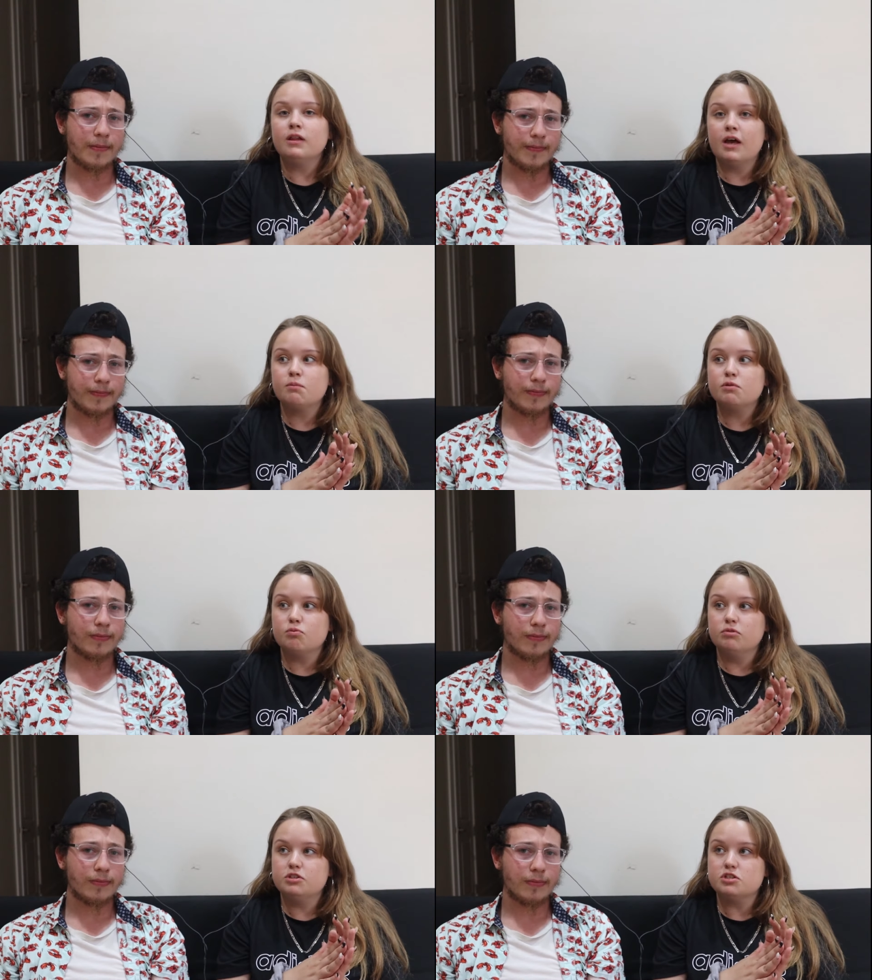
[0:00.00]
Speaker 1: aligned with
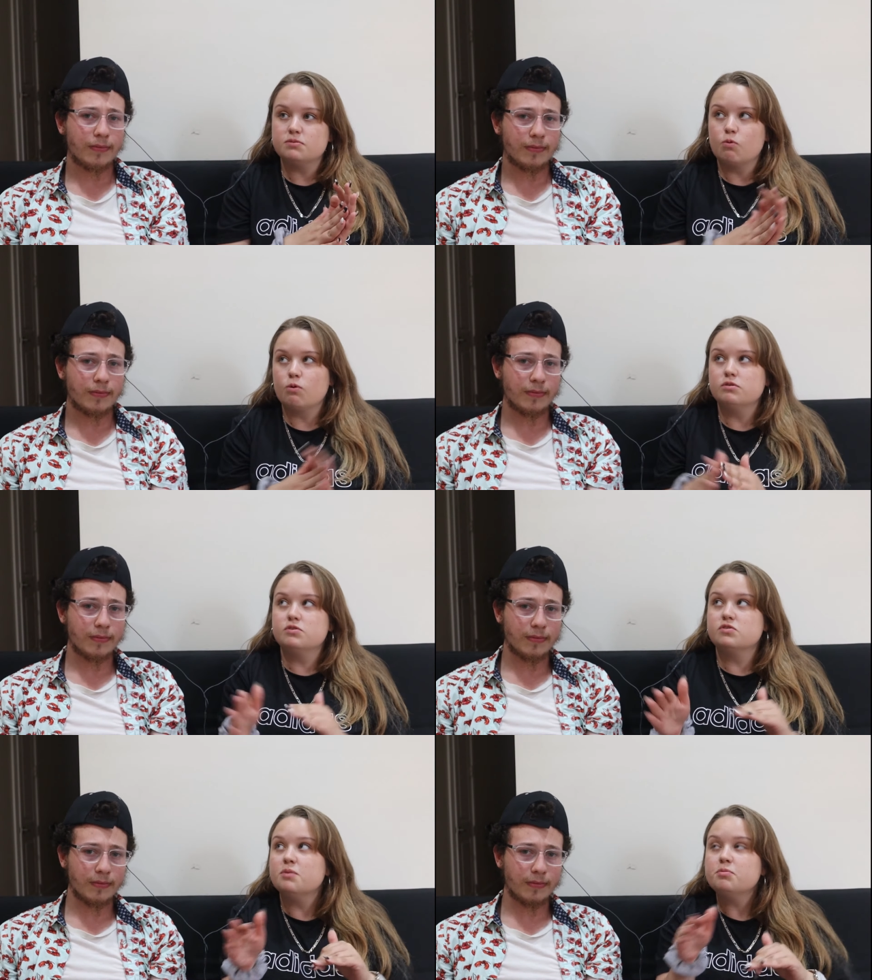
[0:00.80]
religious morals.
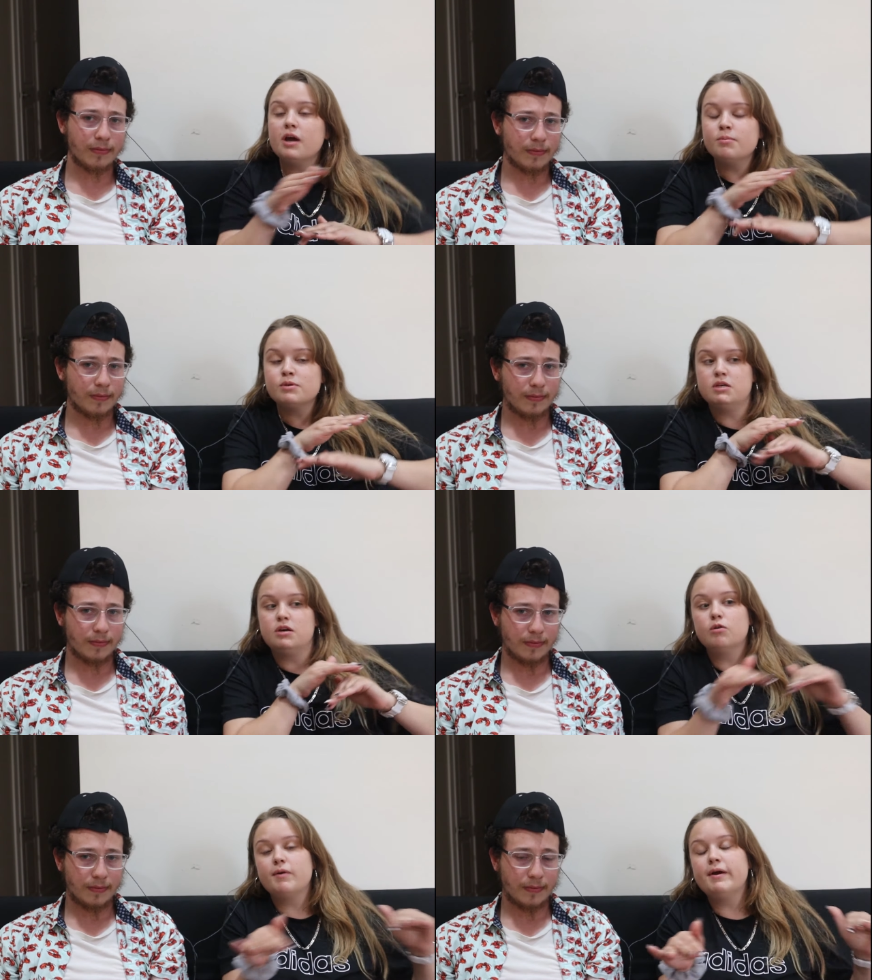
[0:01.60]
There's sometimes
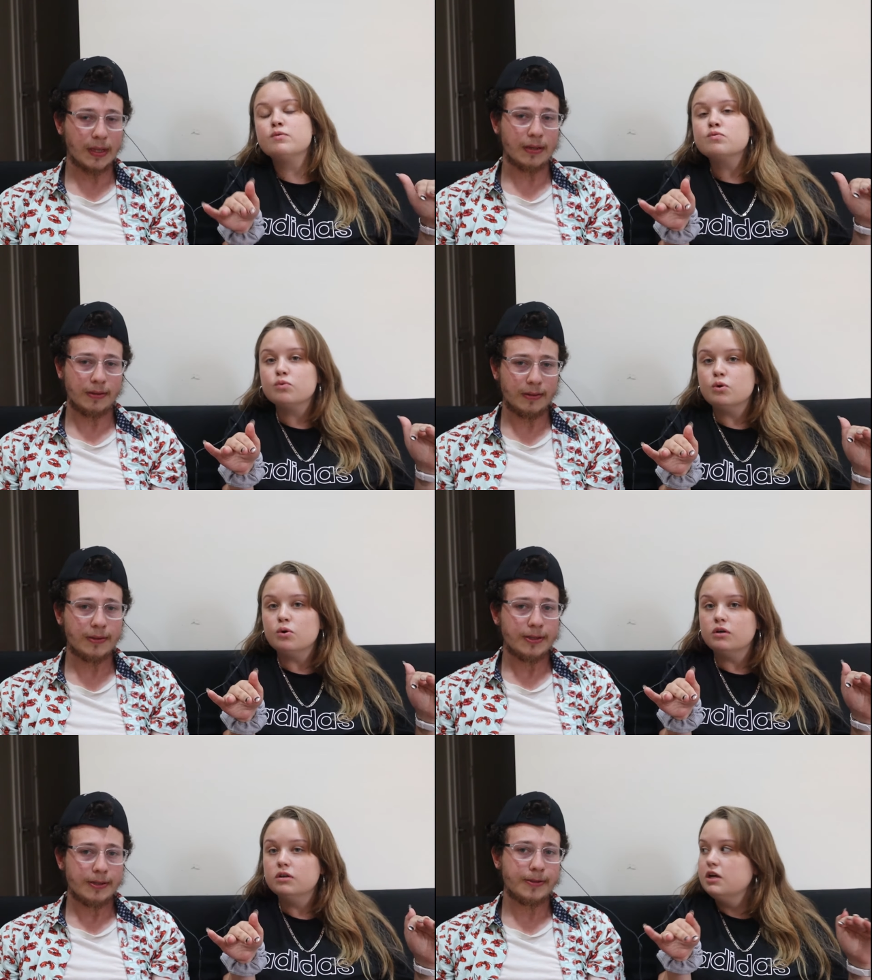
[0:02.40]
like a ground
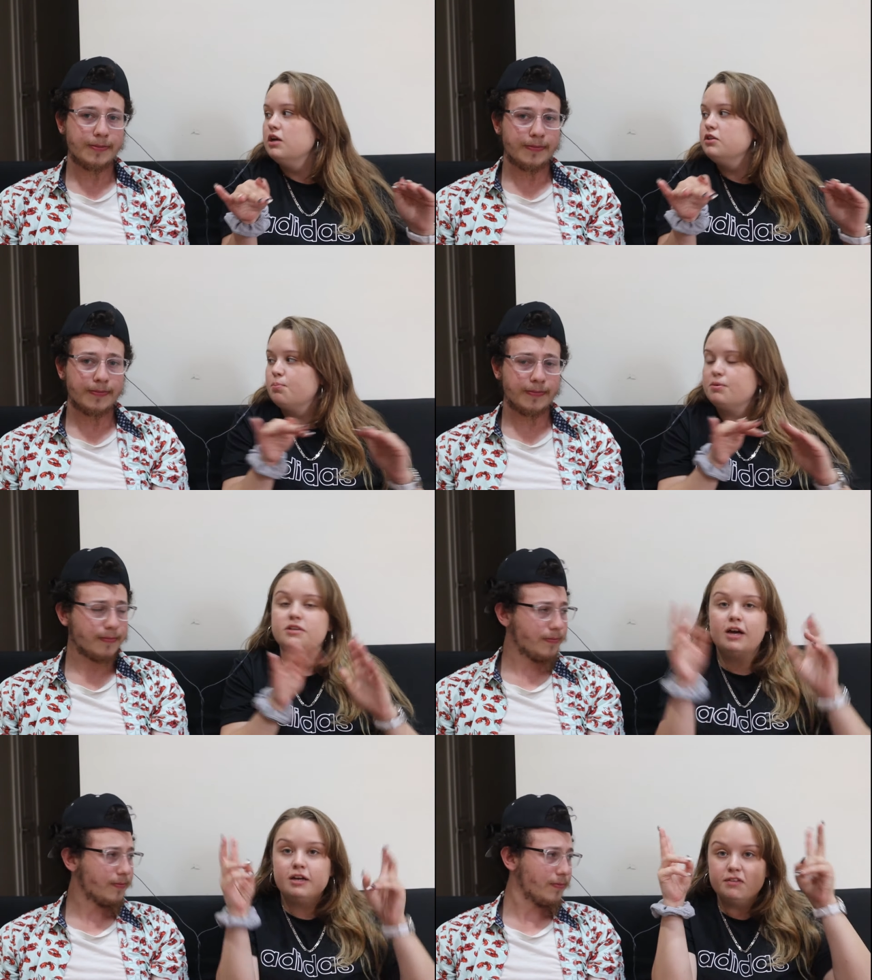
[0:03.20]
rule
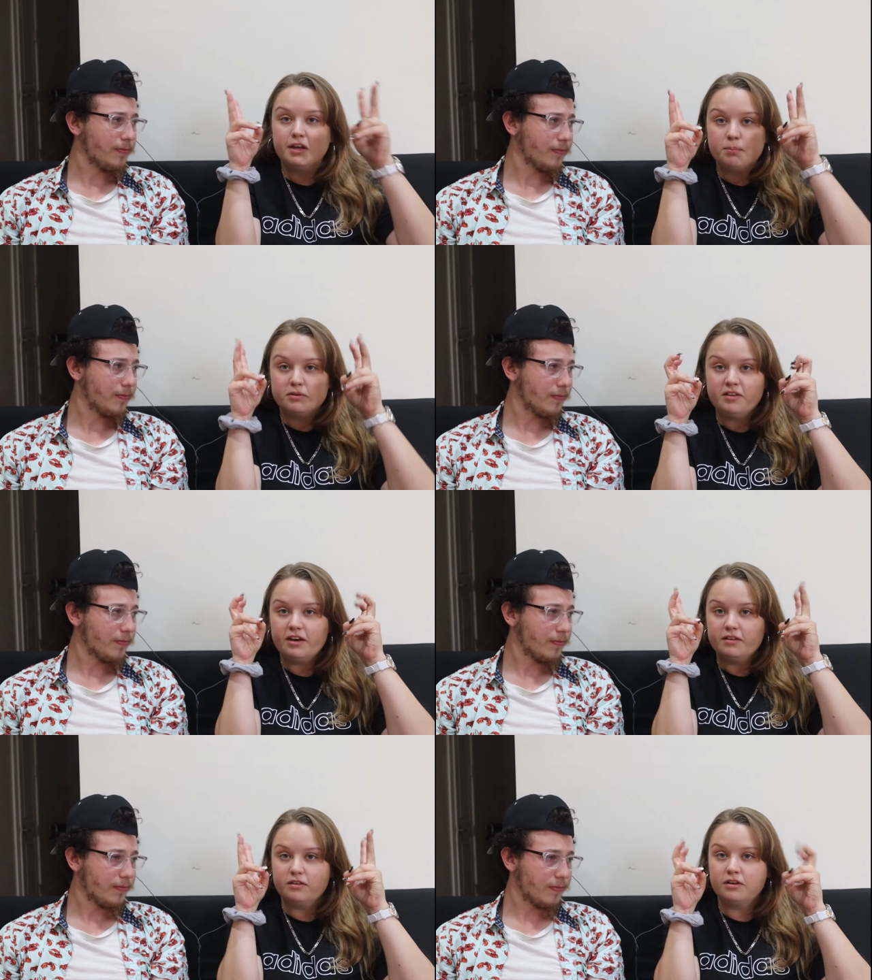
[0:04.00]
kind of like
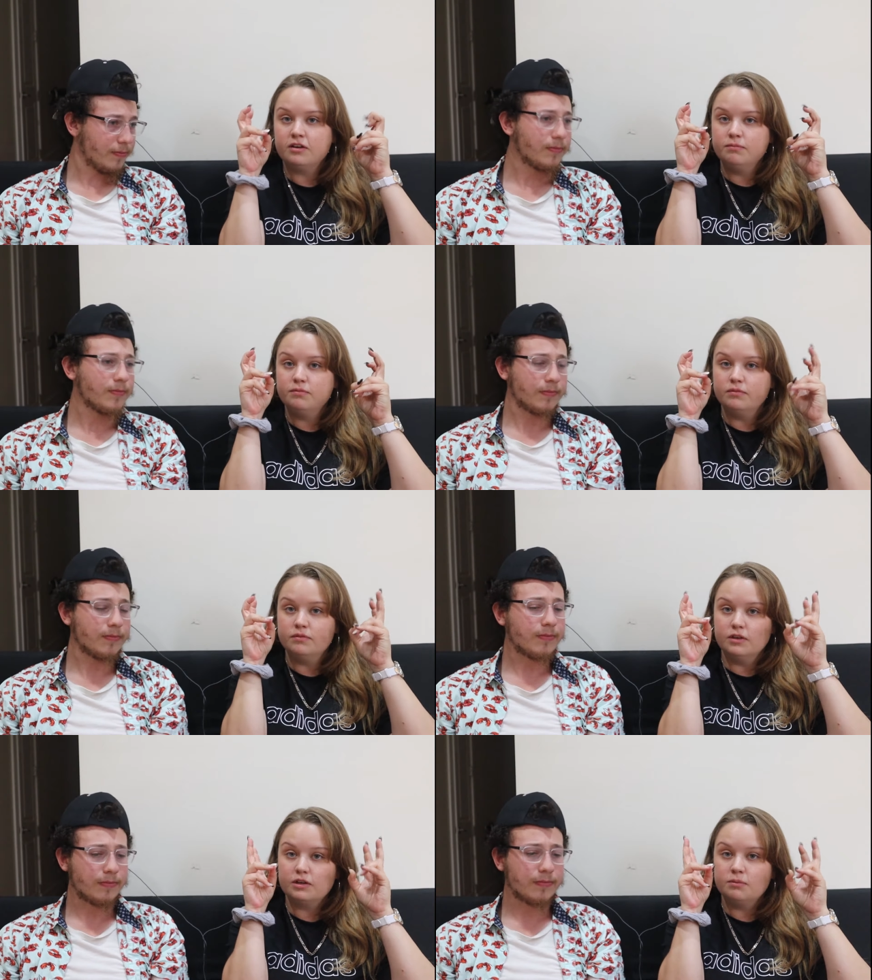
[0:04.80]
protect the com-
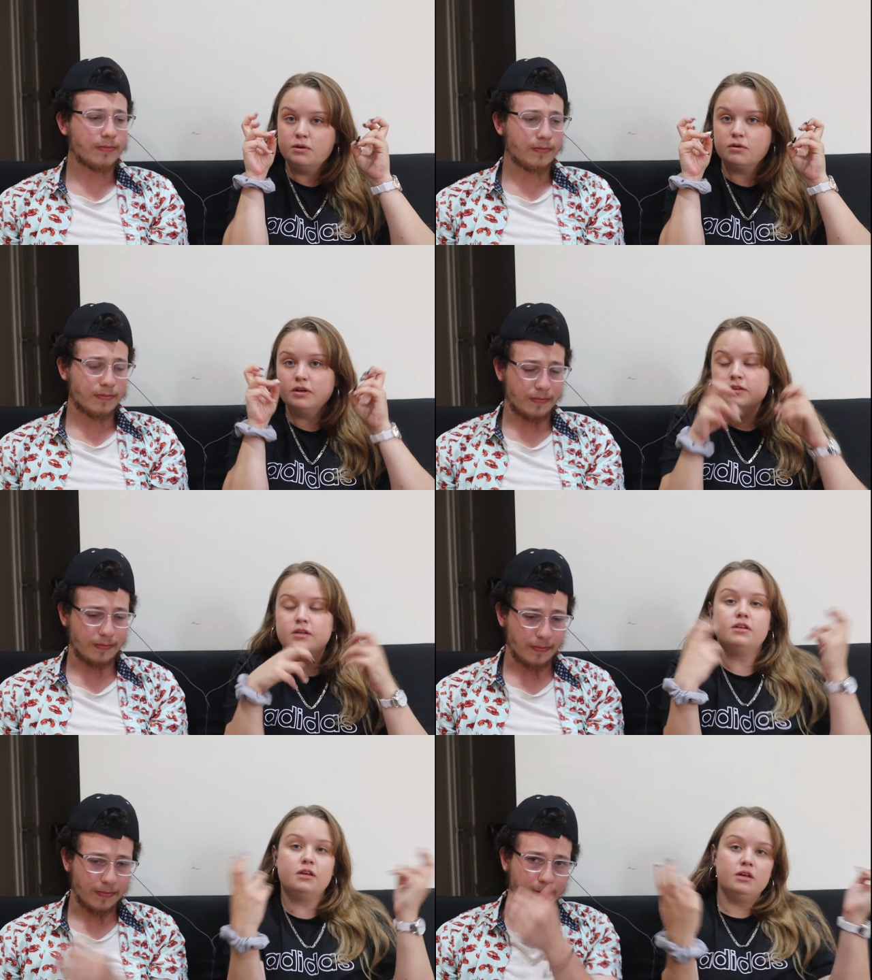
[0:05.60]
the community and
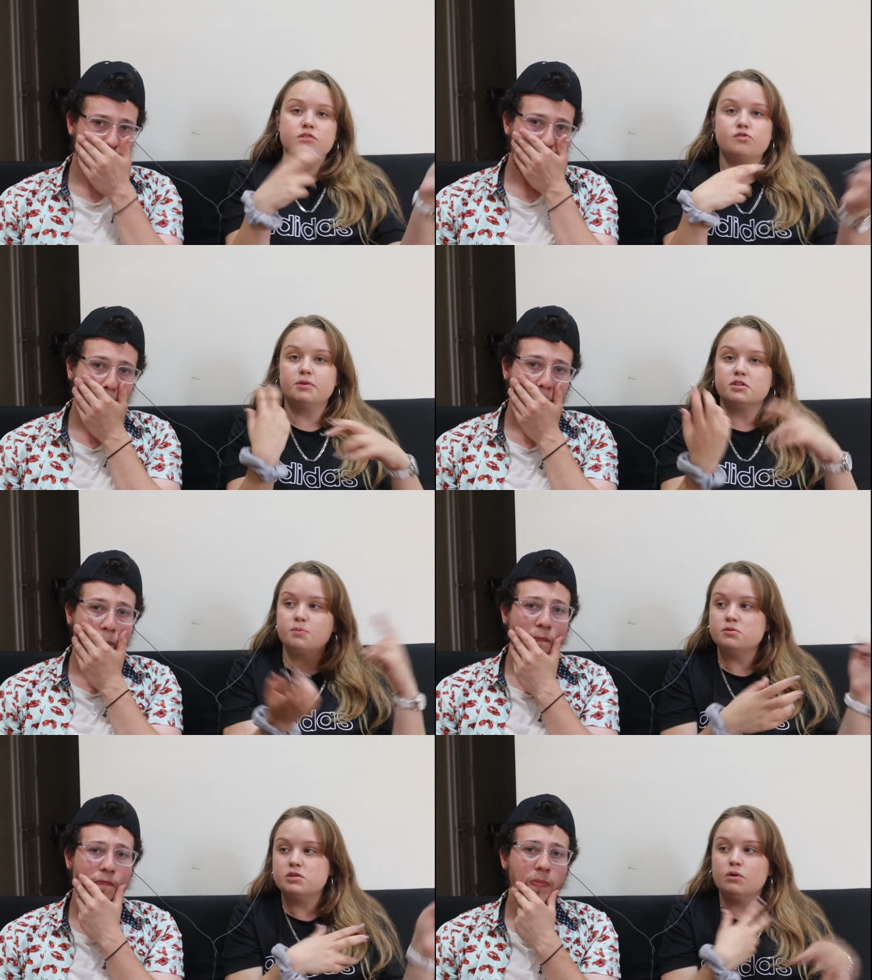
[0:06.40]
like the kids from
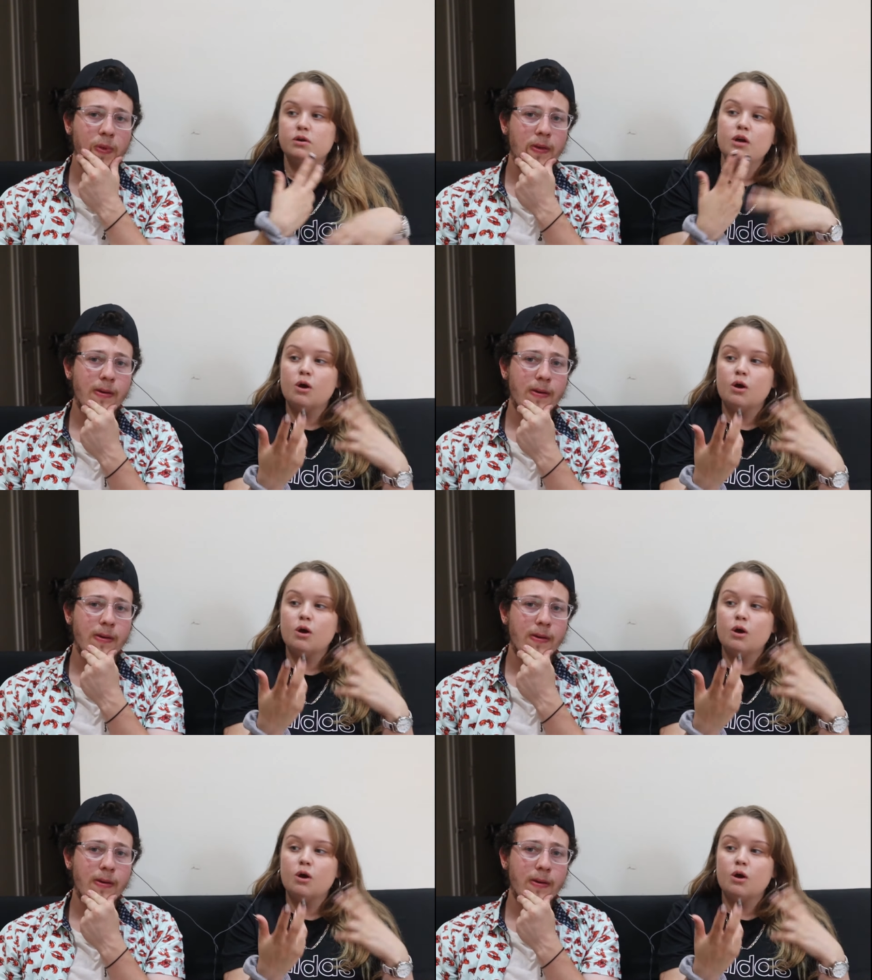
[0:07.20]
exposing